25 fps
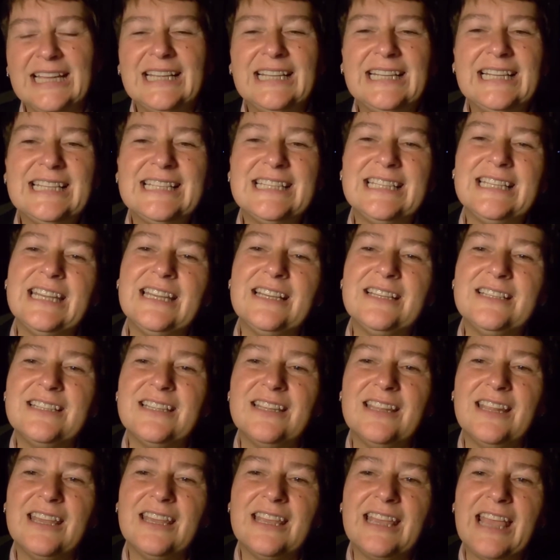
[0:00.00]
Listening
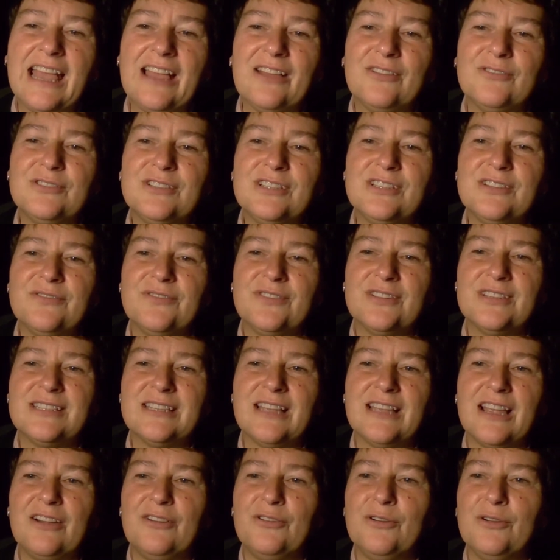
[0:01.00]
to the account of the
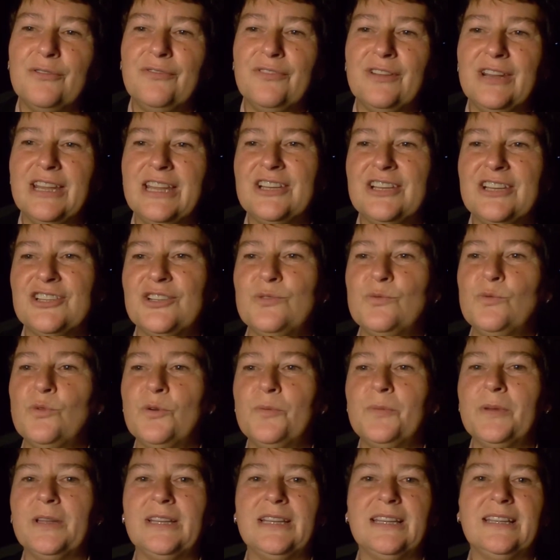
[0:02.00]
Syro
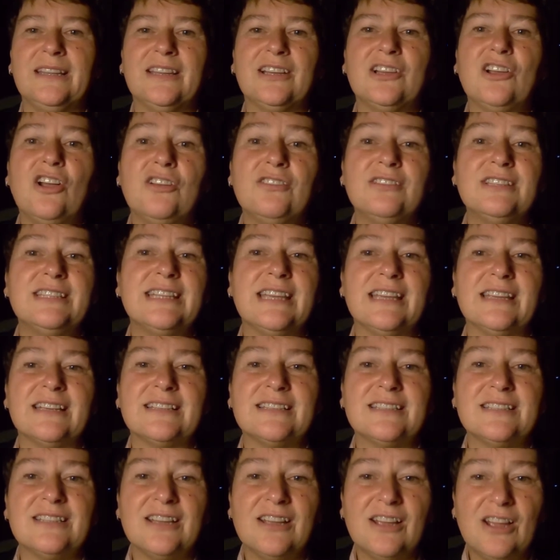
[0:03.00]
woman in the
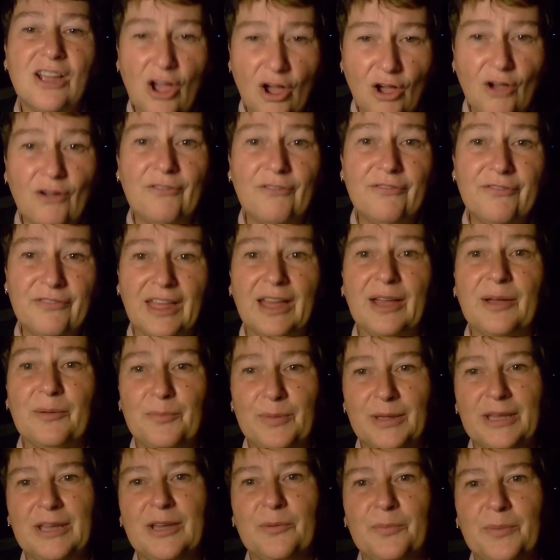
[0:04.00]
context of
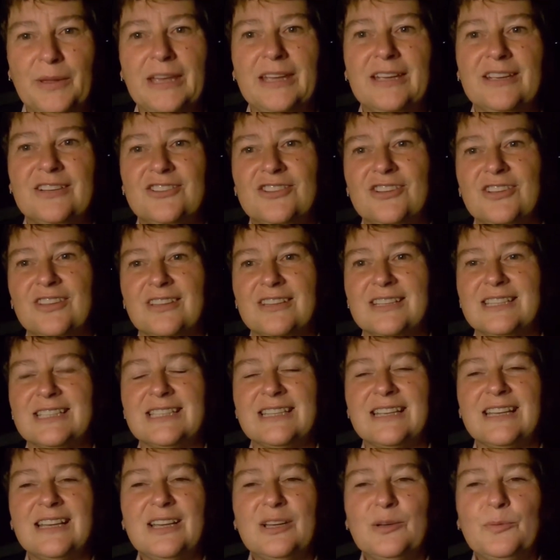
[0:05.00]
that bigger picture
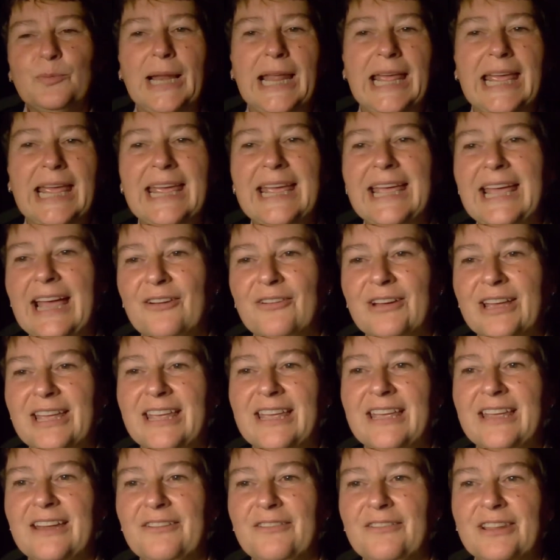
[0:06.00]
that's playing out
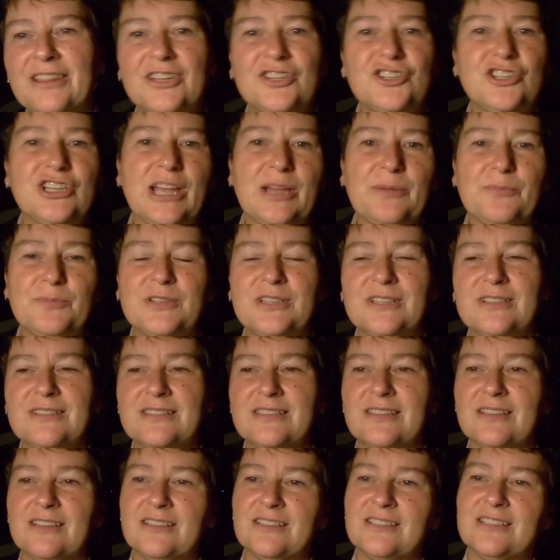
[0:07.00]
here in the
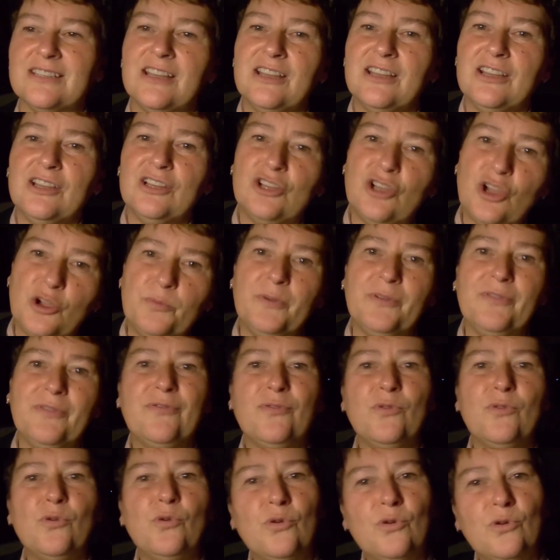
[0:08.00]
chapters that go
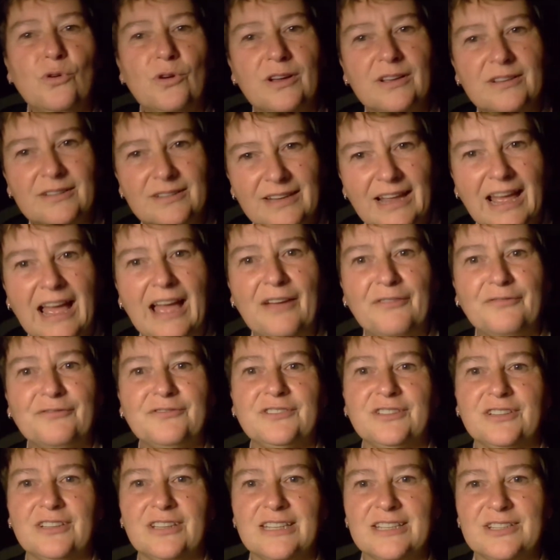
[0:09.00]
before and
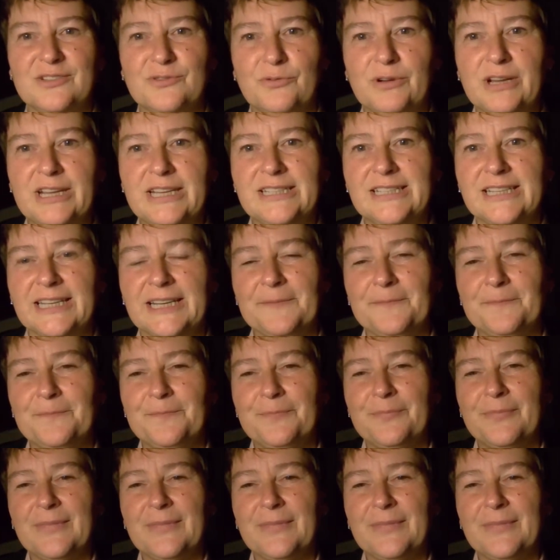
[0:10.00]
after this reading,